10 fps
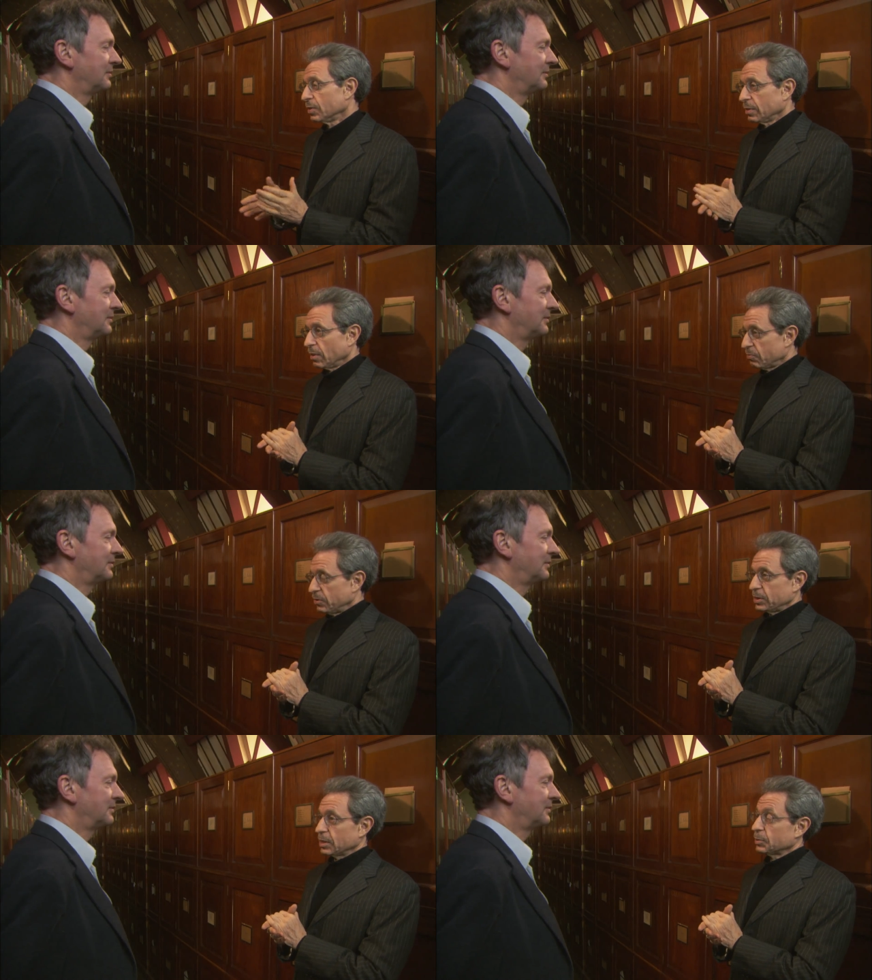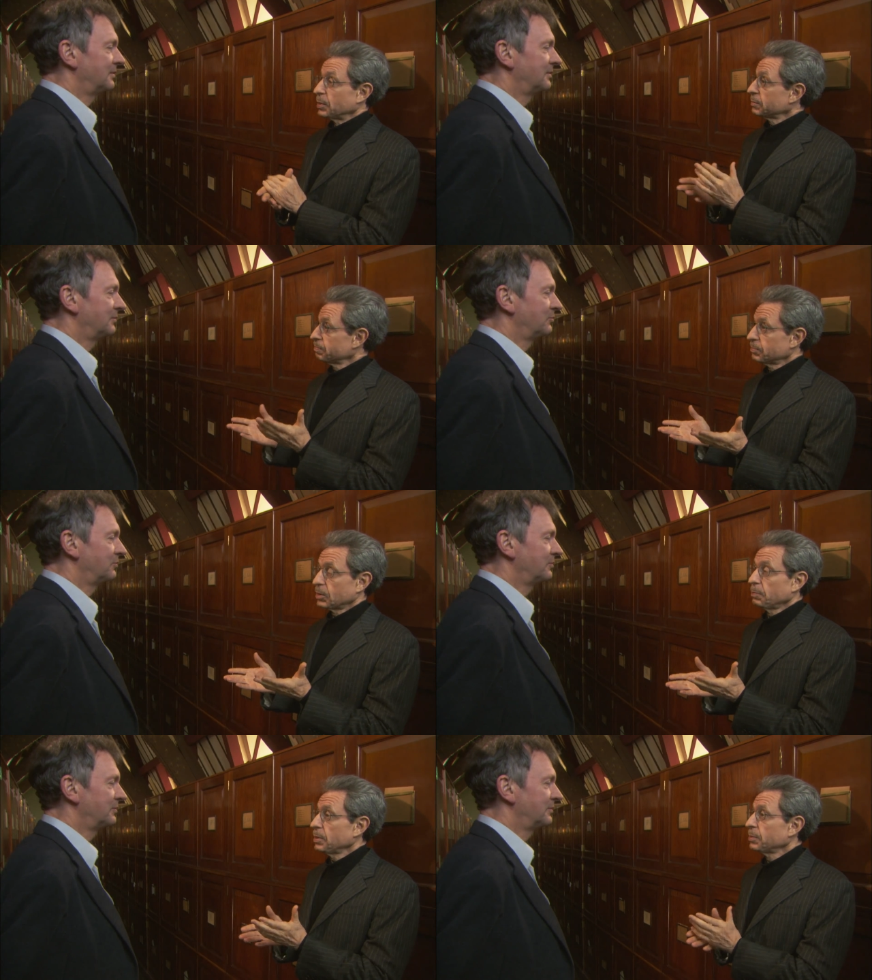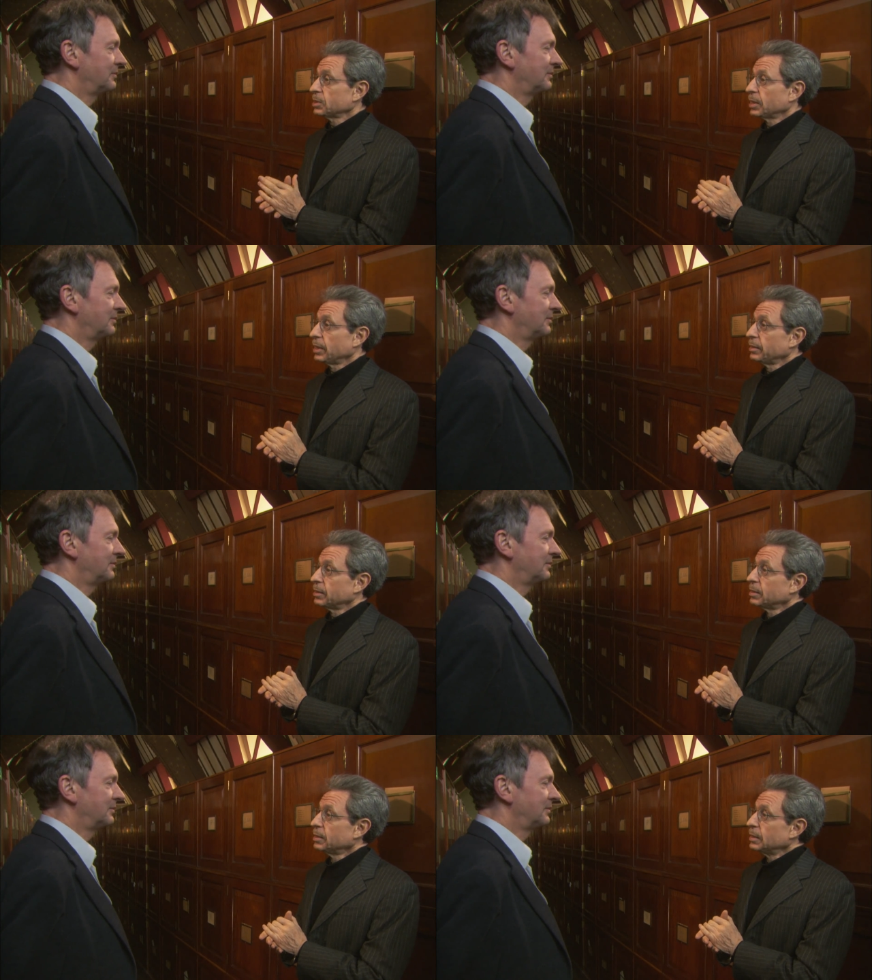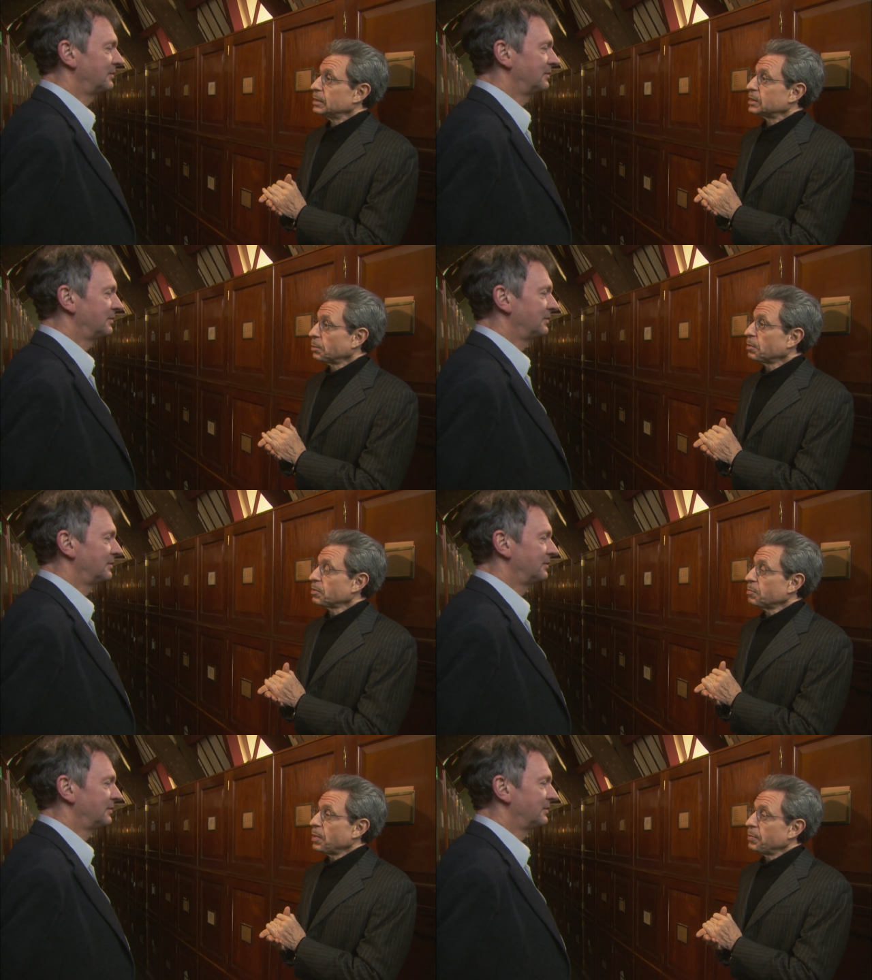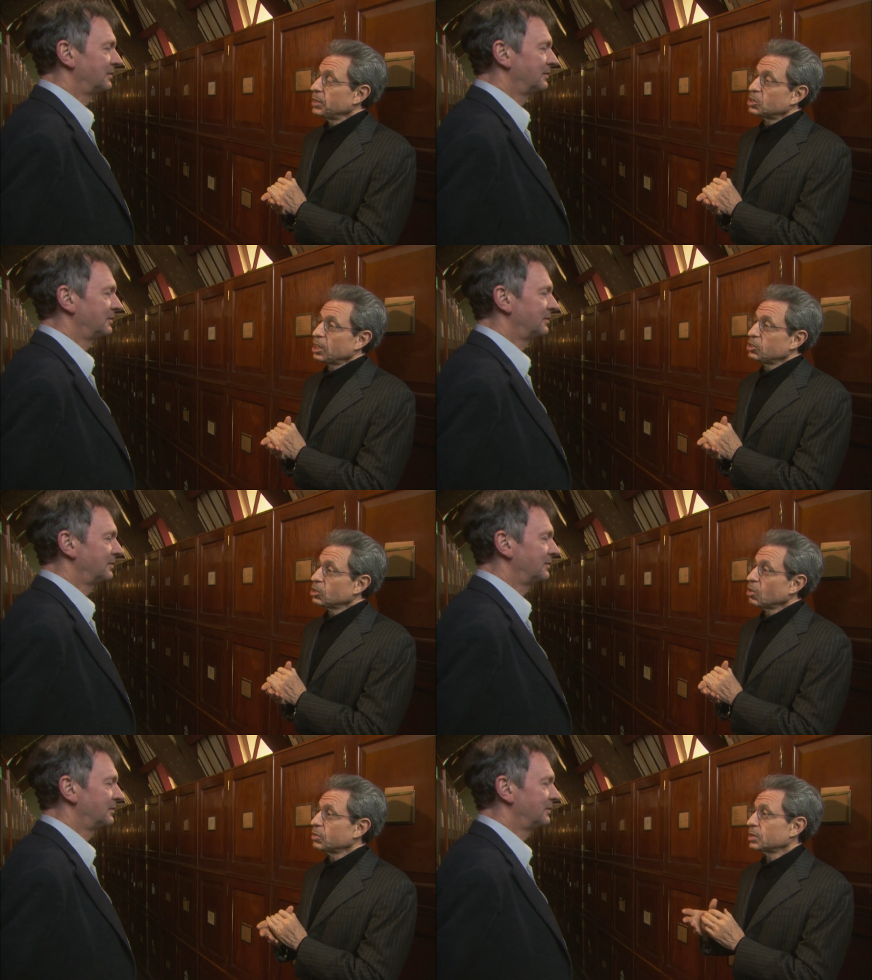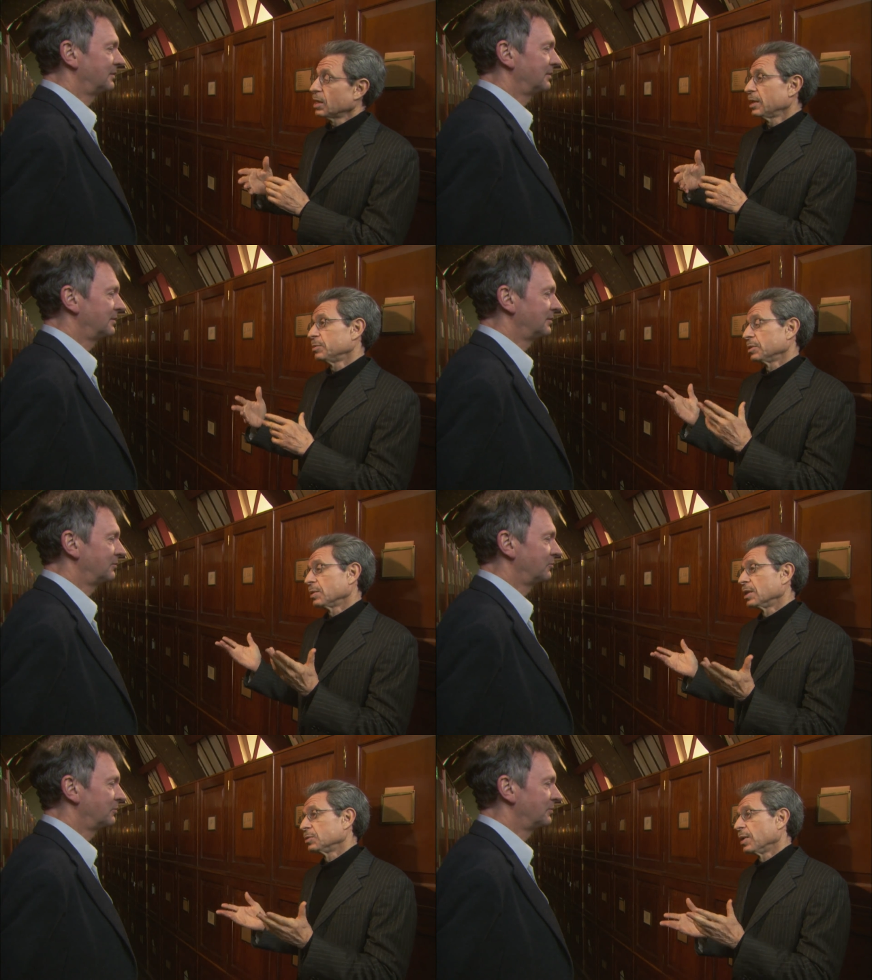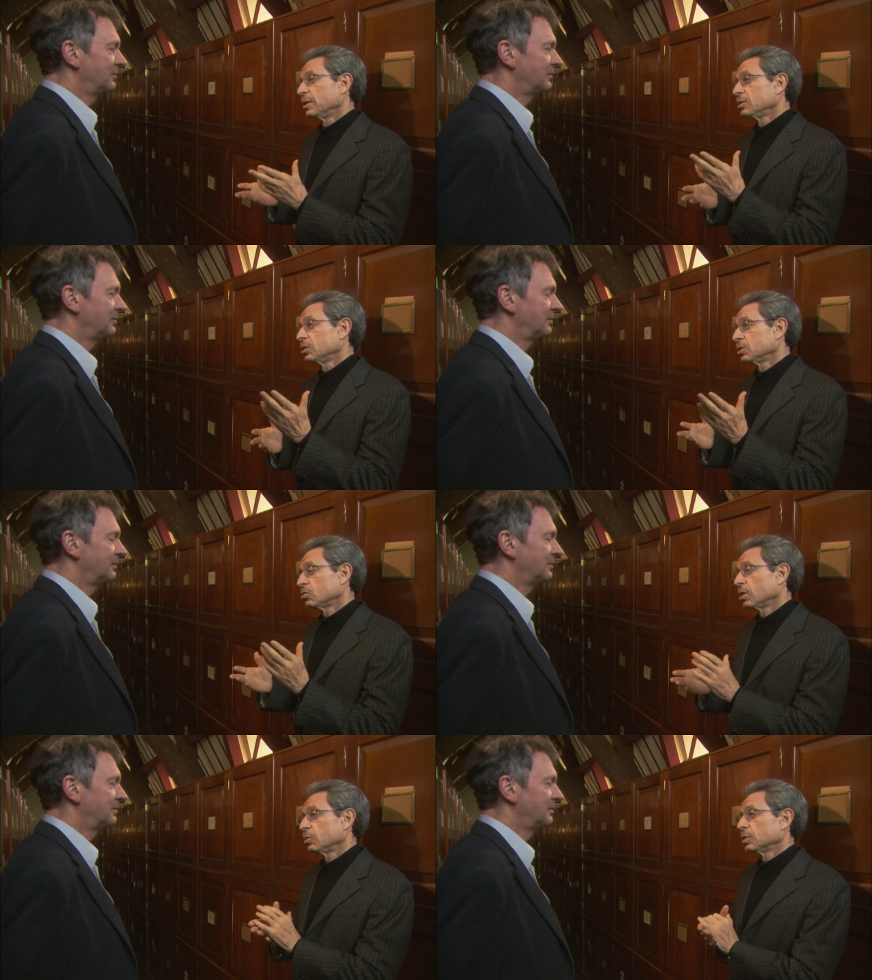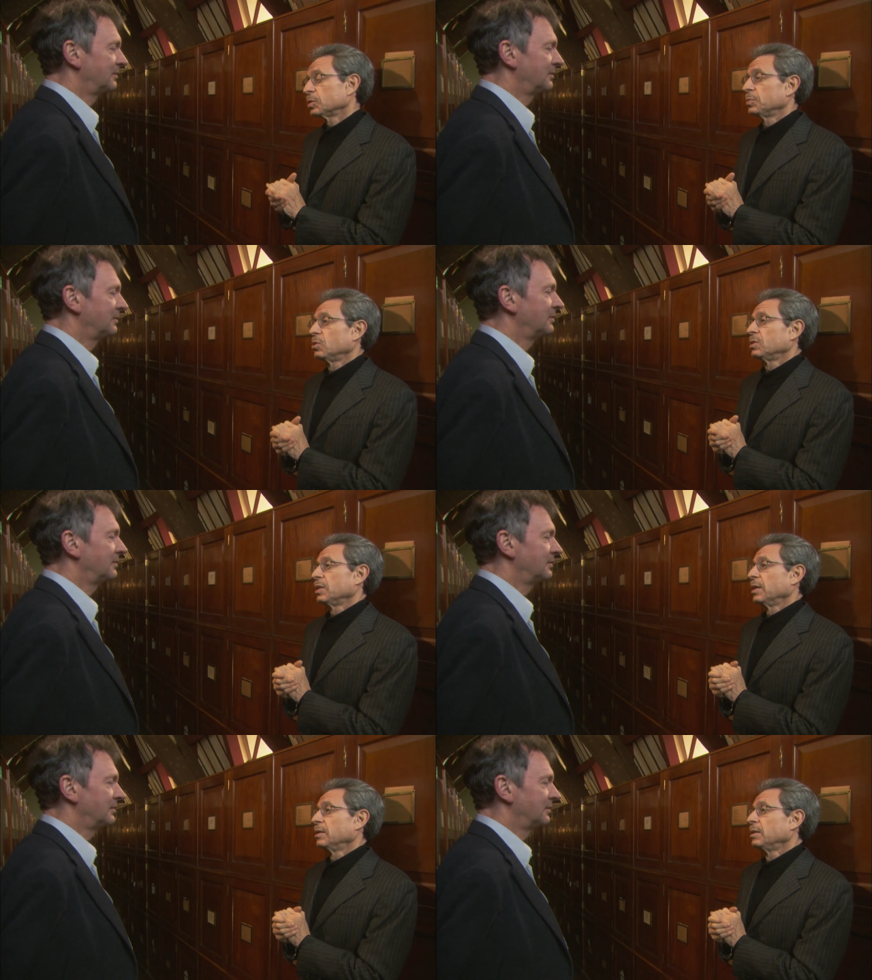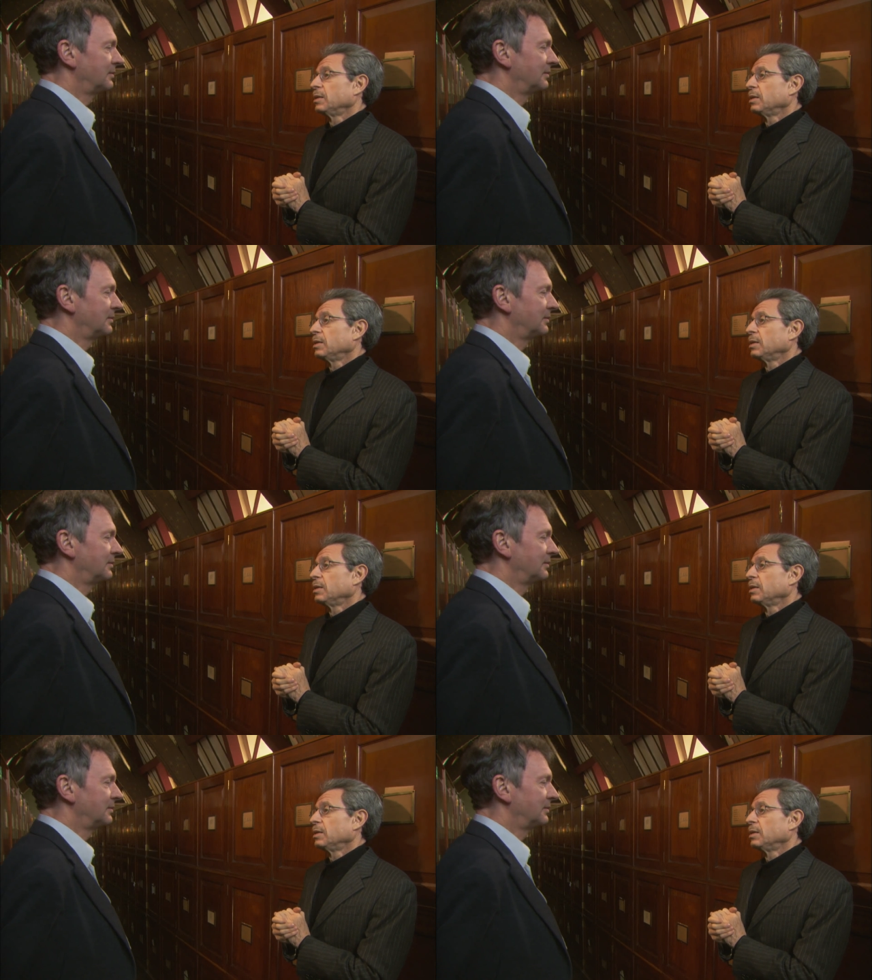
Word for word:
Speaker 1: of, of physics. But some people say that some of them may be changing over time. Some cosmologists try to explore that.